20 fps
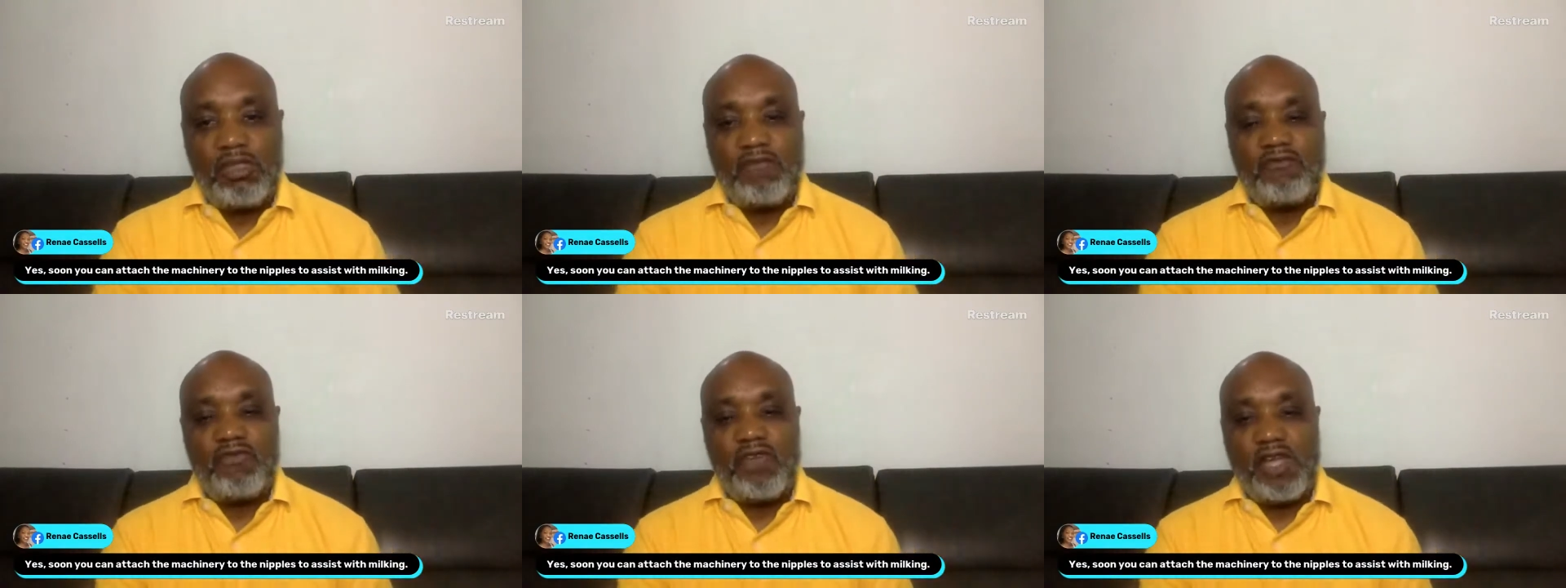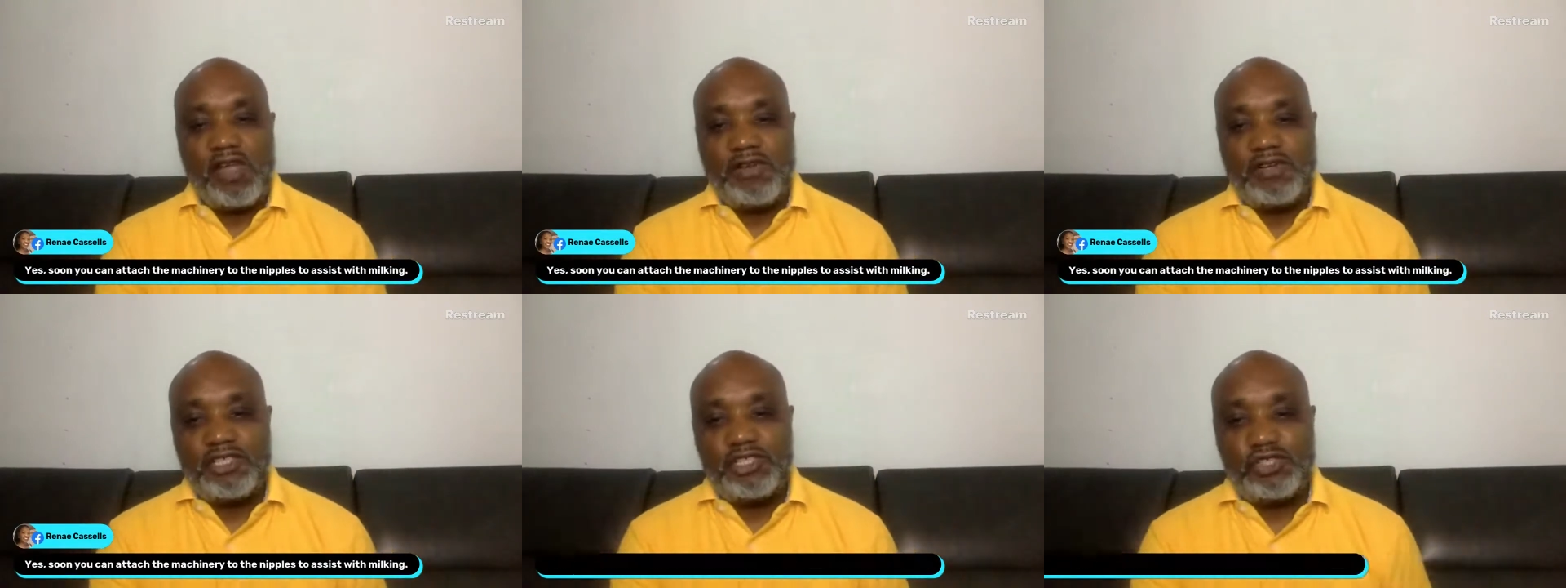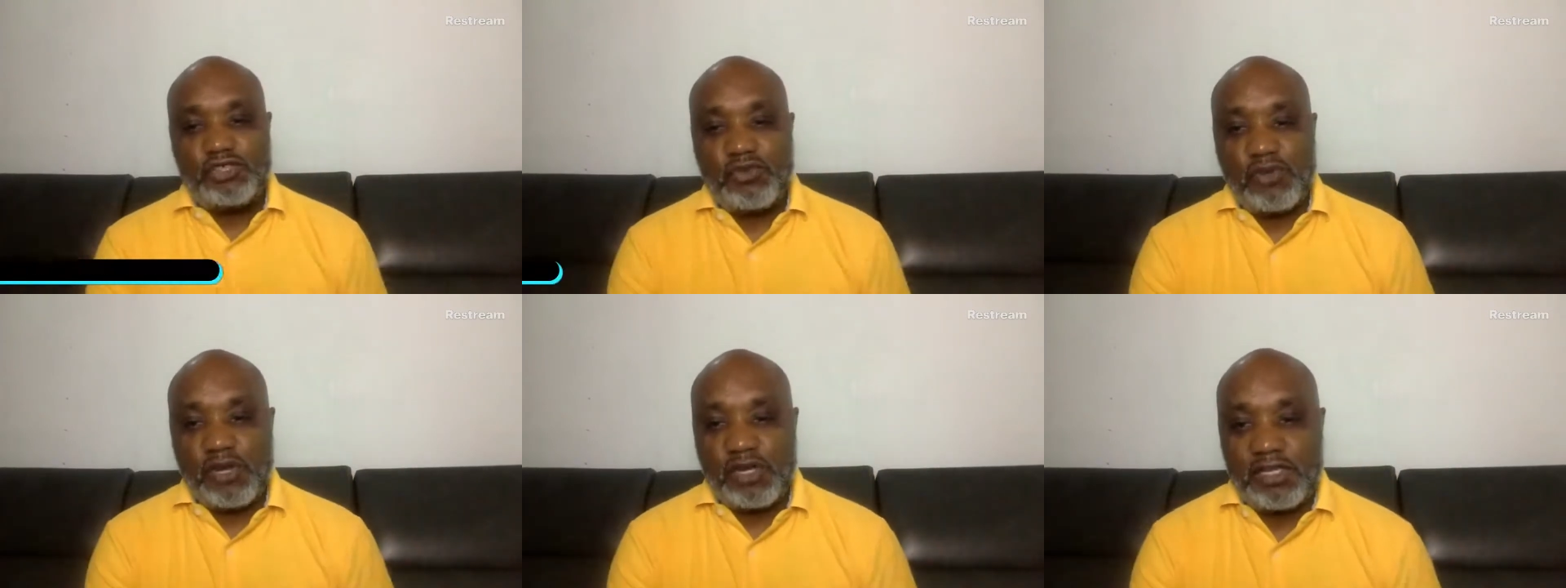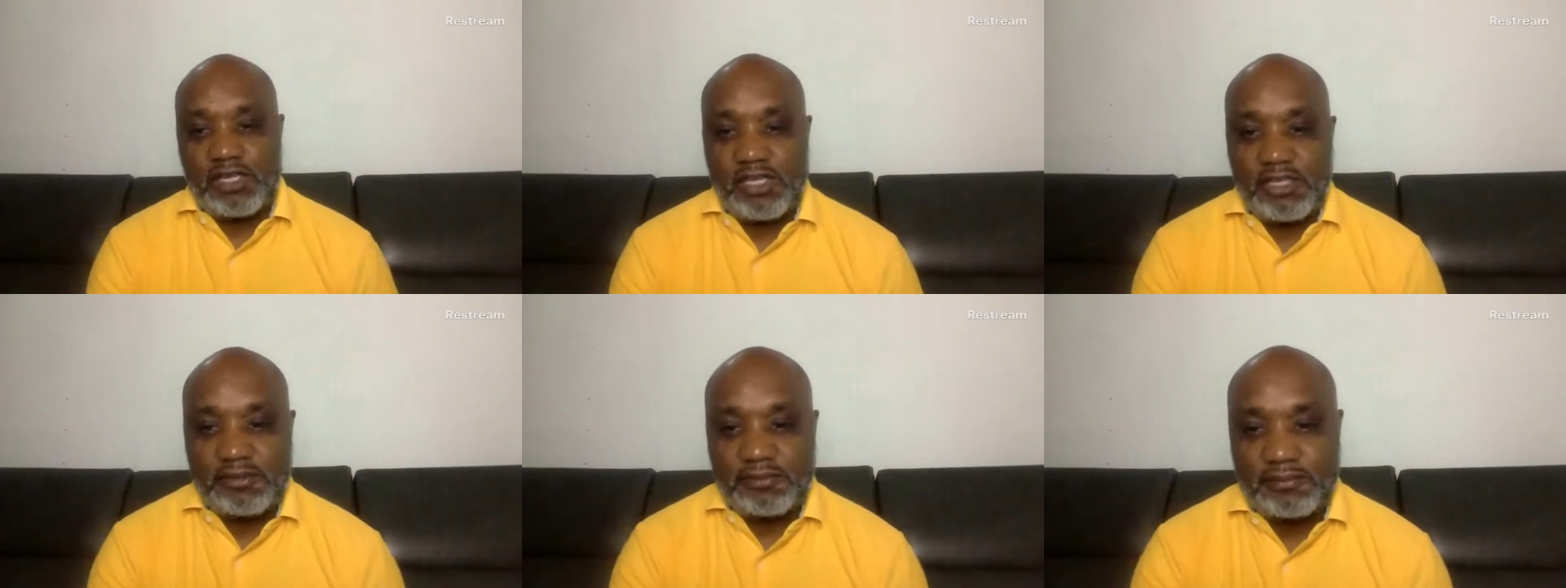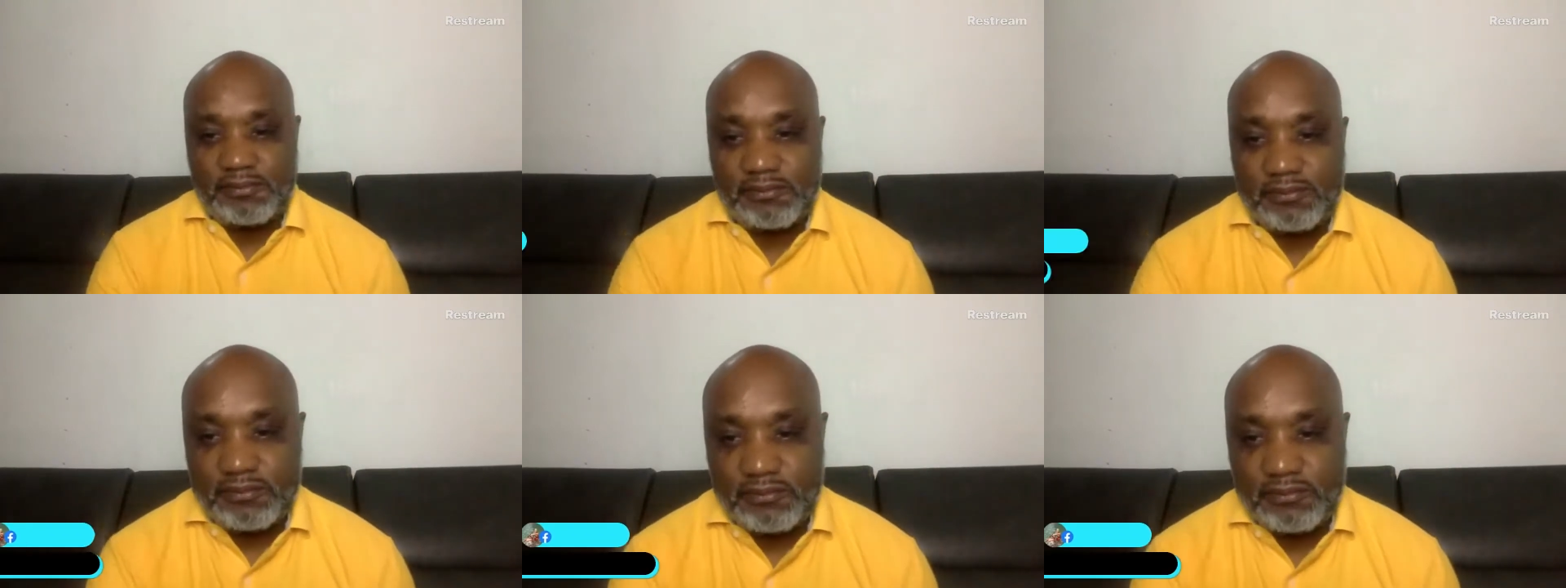very shortly.